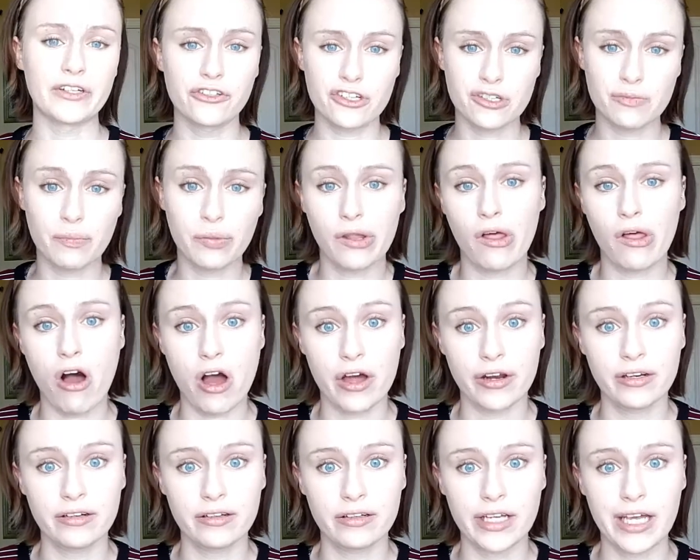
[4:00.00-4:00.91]
they're just
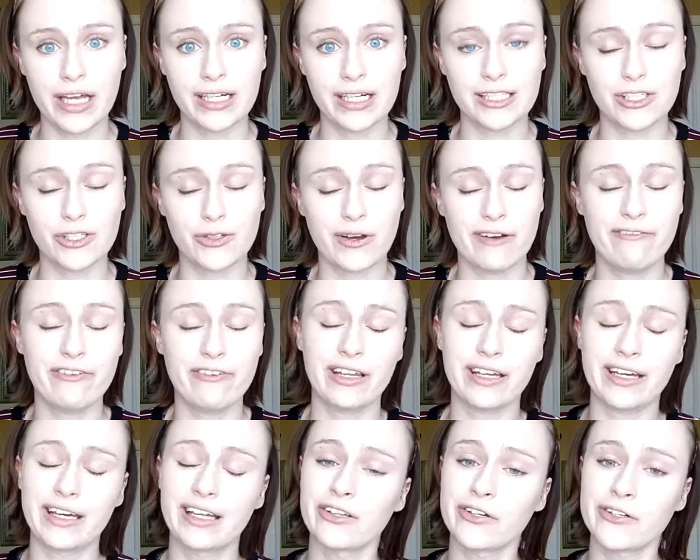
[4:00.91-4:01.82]
blonde, and so I feel
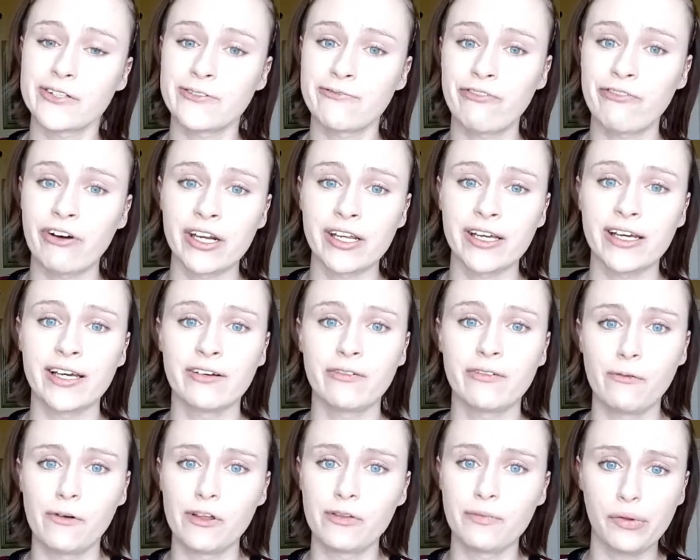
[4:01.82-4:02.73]
like it looks
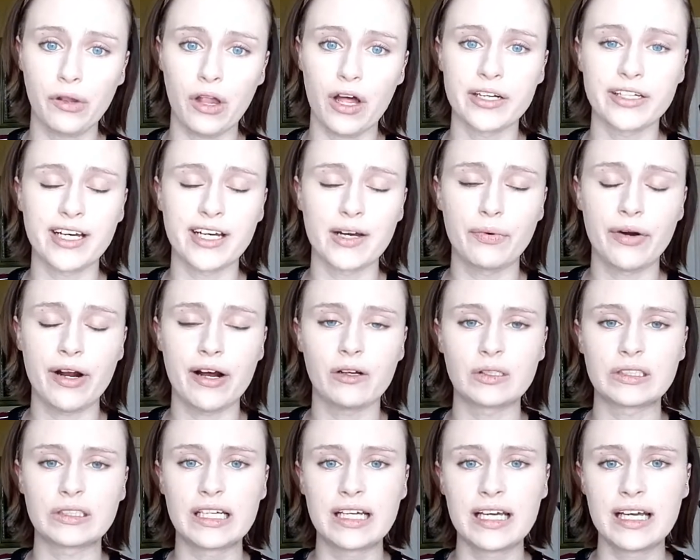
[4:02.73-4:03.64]
funny with blonde
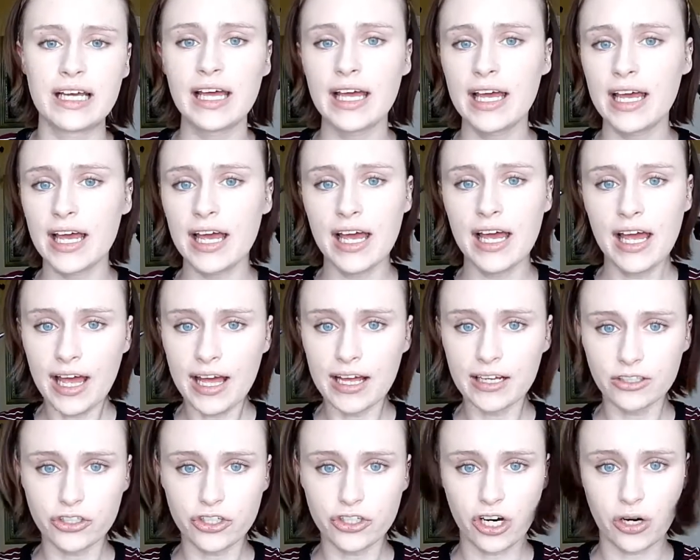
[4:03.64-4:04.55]
eyebrows
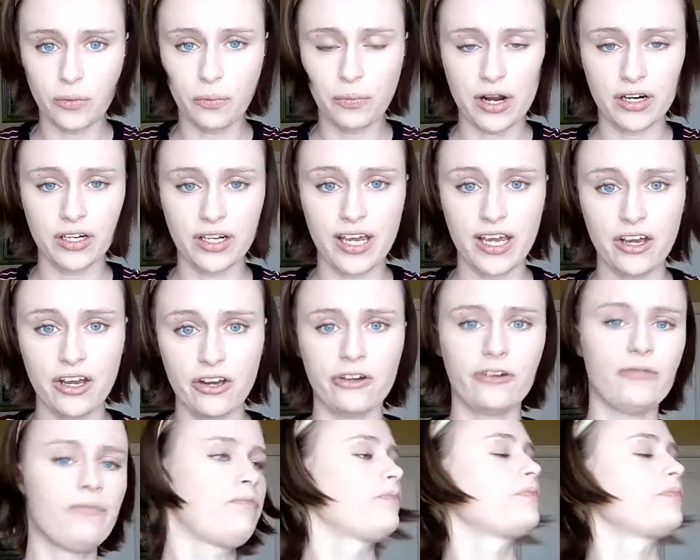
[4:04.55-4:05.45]
and dark brown
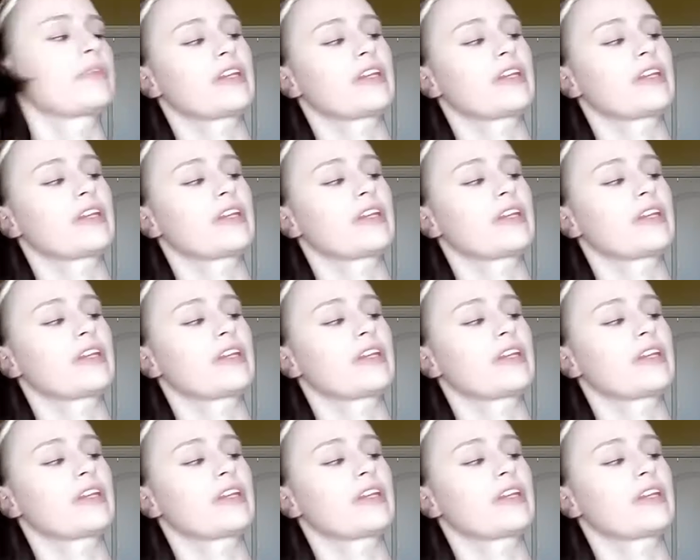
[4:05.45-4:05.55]
hair.